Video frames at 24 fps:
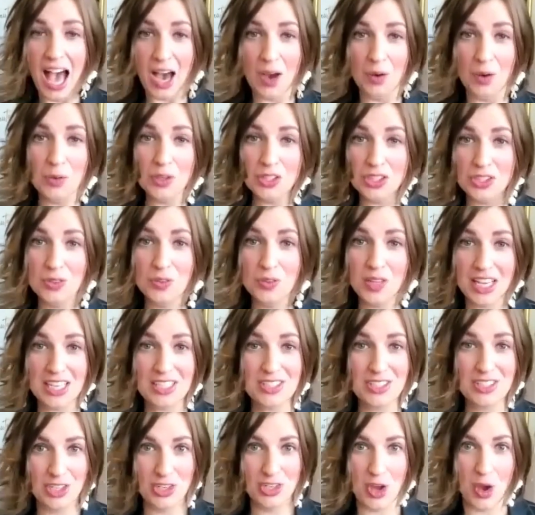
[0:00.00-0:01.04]
How would you
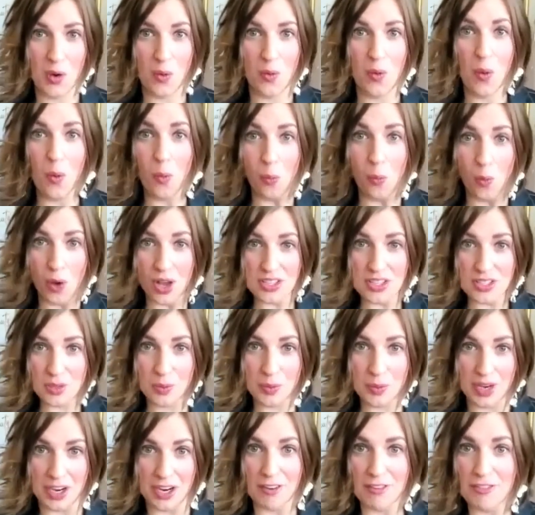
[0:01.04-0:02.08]
like to know what to
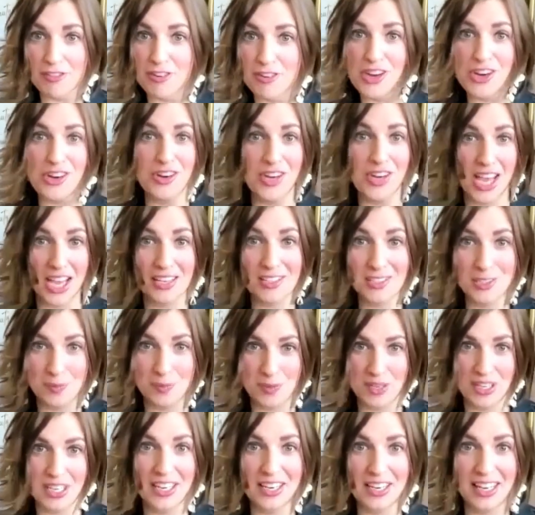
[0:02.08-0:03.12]
wear for your next
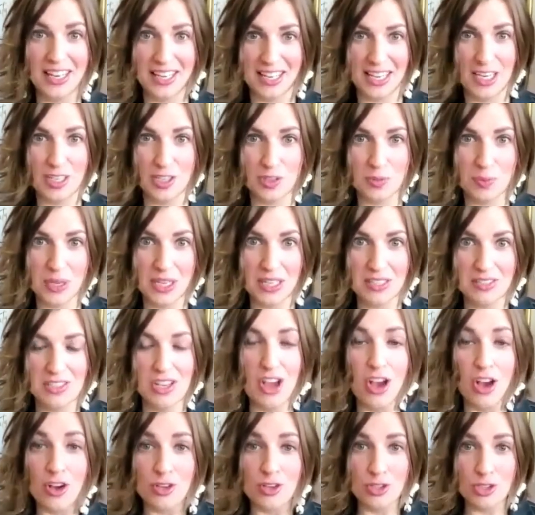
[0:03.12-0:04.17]
speaking engagement
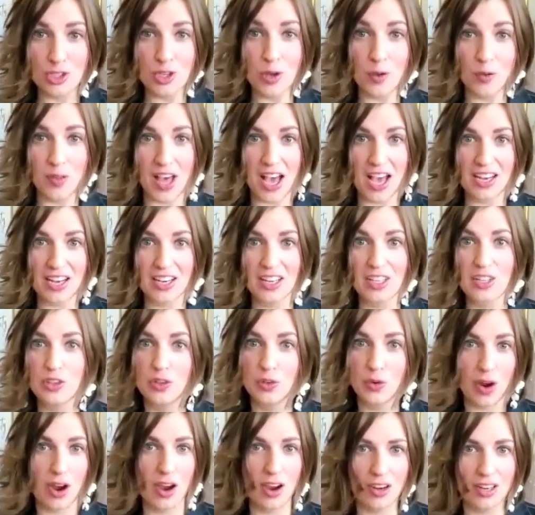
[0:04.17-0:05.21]
so that
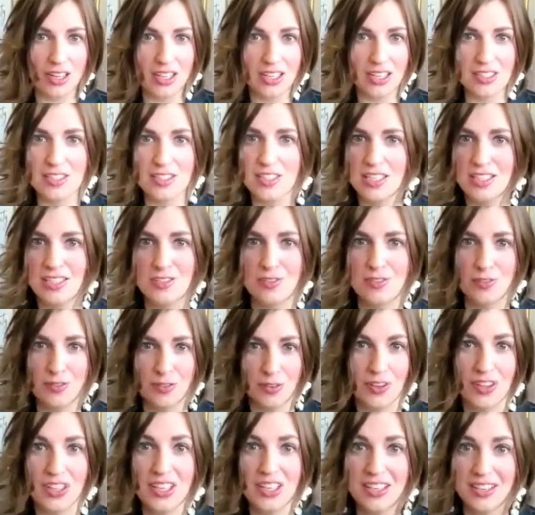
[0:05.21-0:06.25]
your audience is
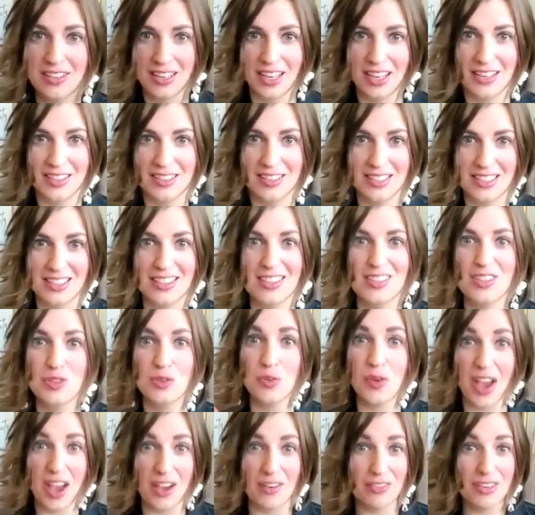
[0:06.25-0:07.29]
fully connected
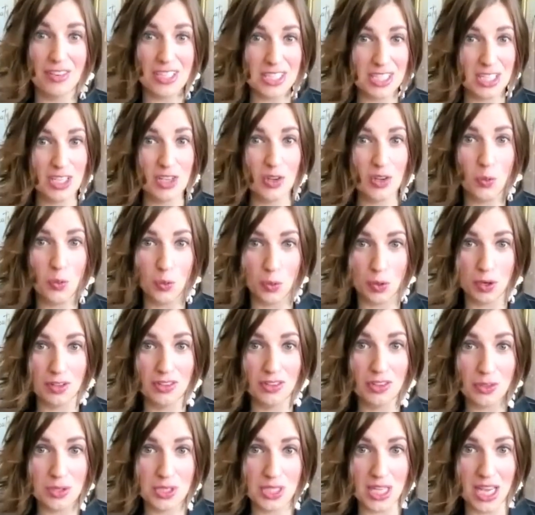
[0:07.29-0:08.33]
to every single
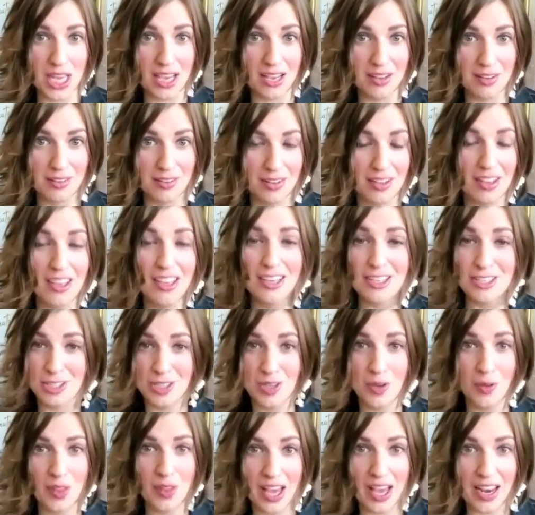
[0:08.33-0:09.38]
word you say,
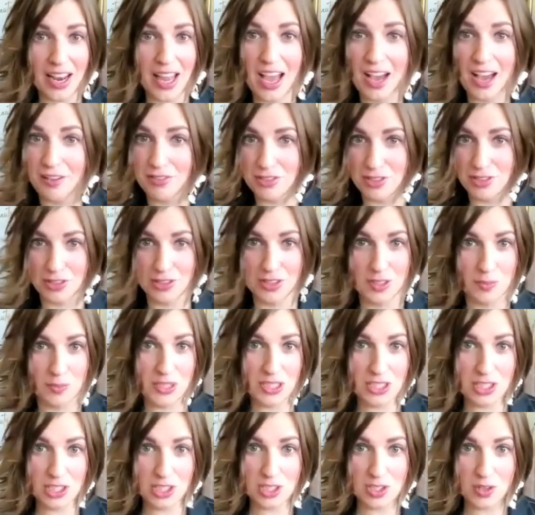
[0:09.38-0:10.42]
so that after the
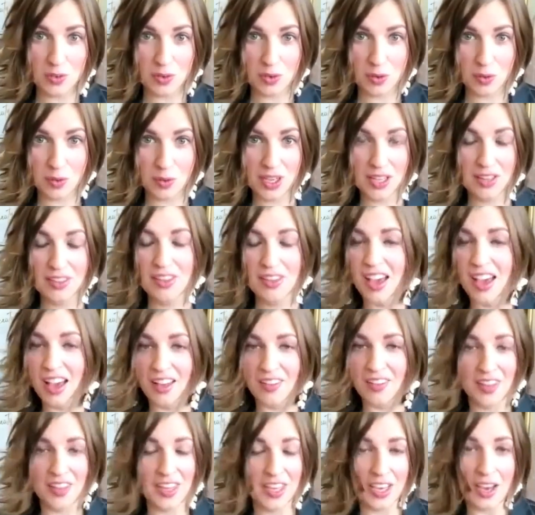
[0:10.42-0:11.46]
speech is over with,
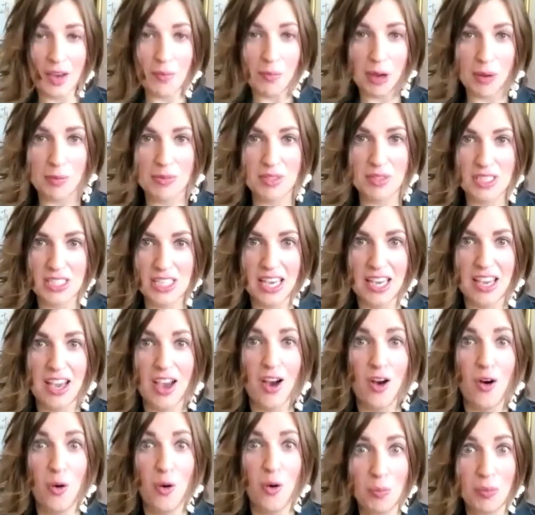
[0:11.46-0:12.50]
they come up and say,
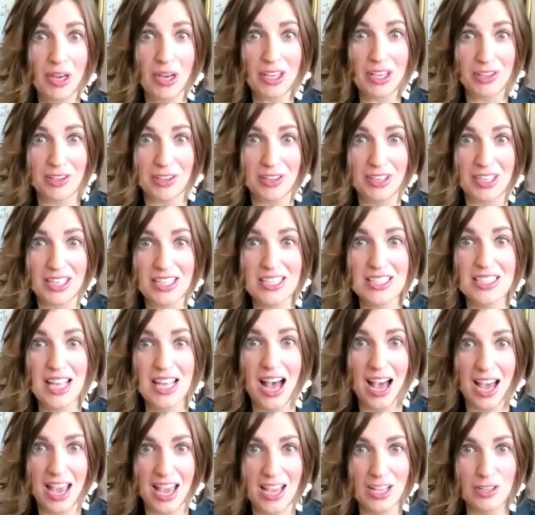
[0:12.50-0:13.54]
"Oh my goodness,
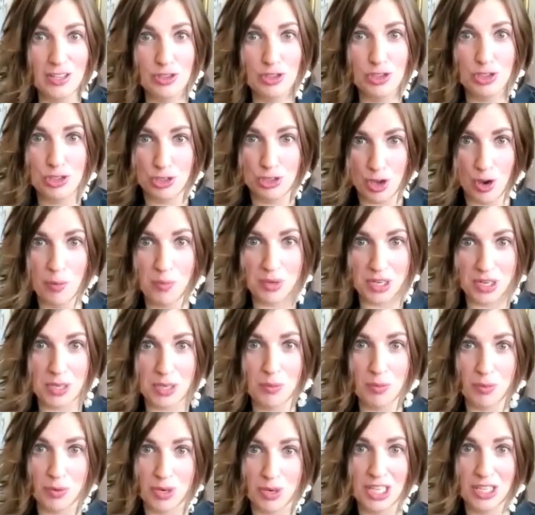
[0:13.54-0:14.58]
I had so
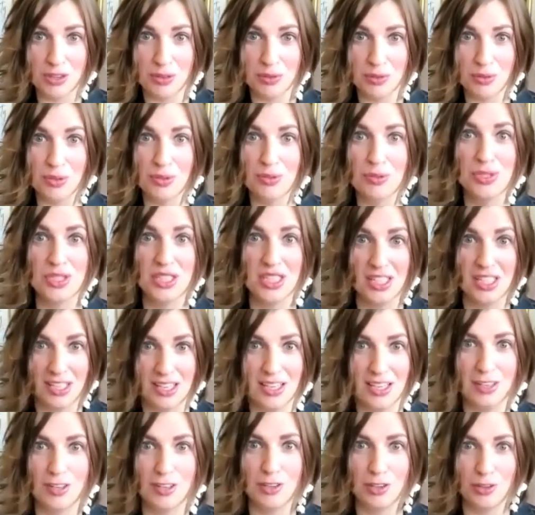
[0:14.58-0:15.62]
many breakthroughs
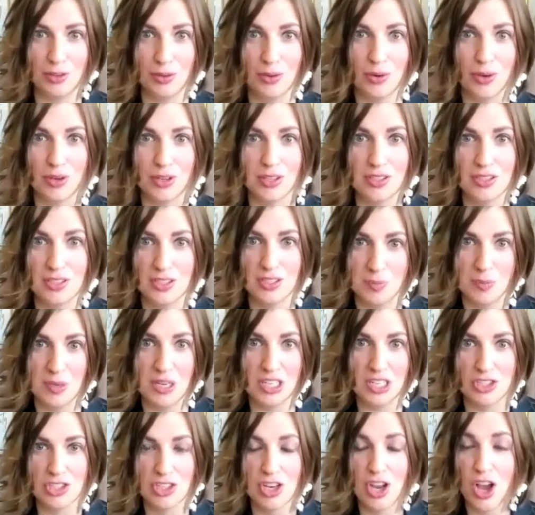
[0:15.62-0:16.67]
in your
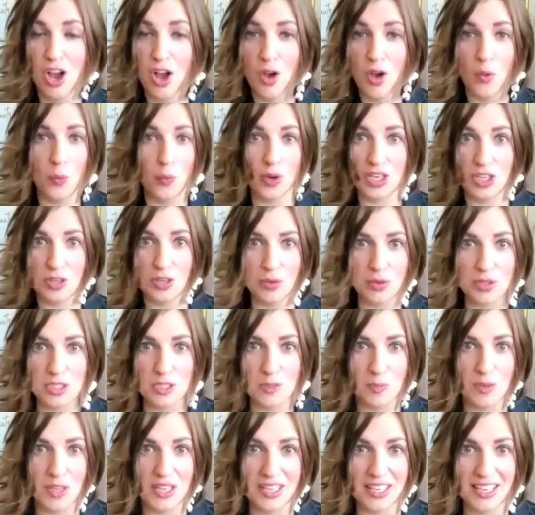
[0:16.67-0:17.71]
speech when you were
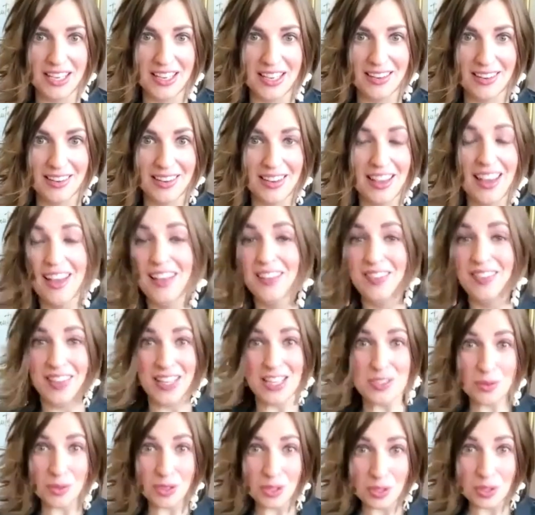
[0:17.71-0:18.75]
speaking."
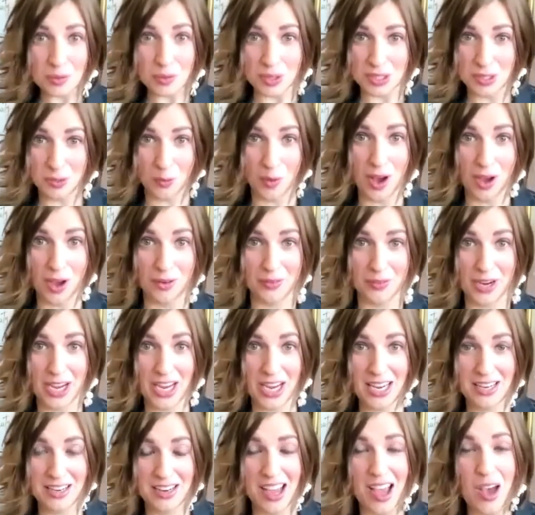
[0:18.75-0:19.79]
That's what you really want,
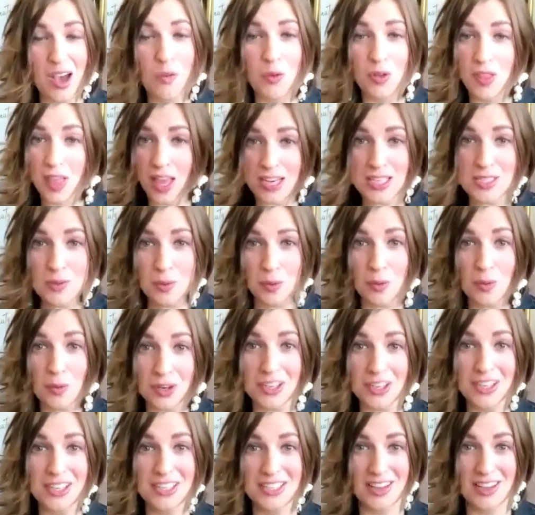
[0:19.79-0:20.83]
right? Well, that is what we're
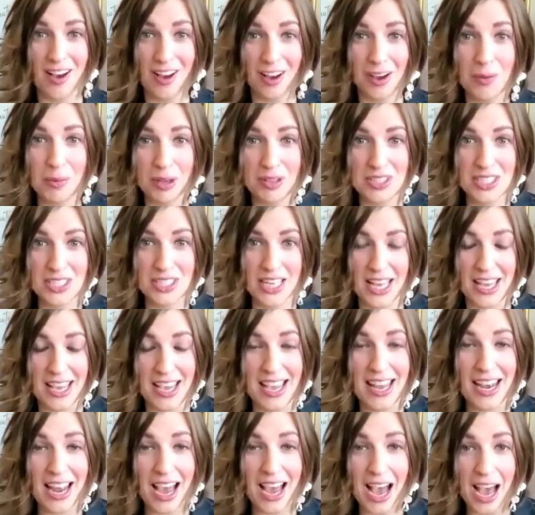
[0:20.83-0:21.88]
going to talk about today,
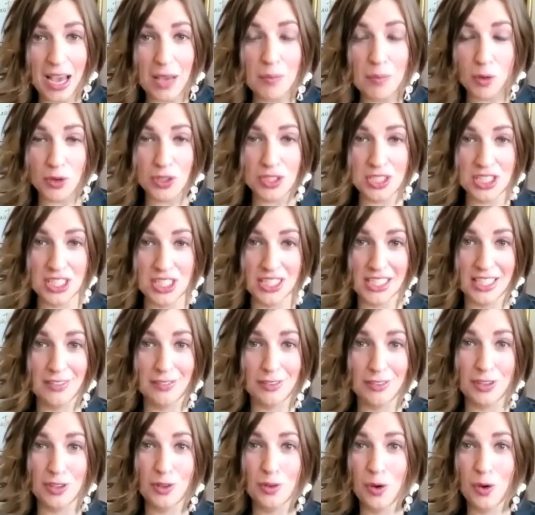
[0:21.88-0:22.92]
and I'm going to give
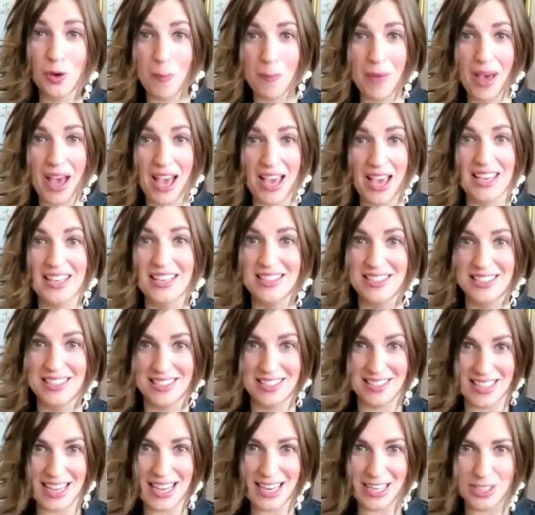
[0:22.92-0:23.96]
you my
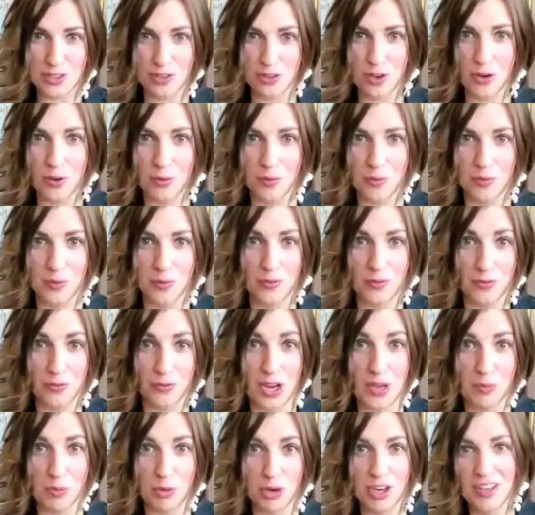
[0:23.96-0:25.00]
stage
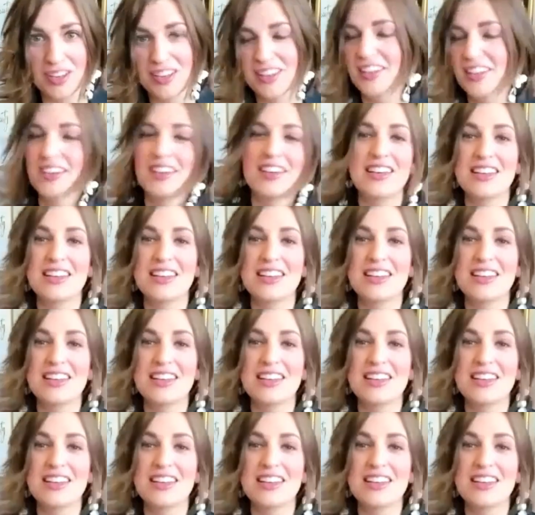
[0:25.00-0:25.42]
framework.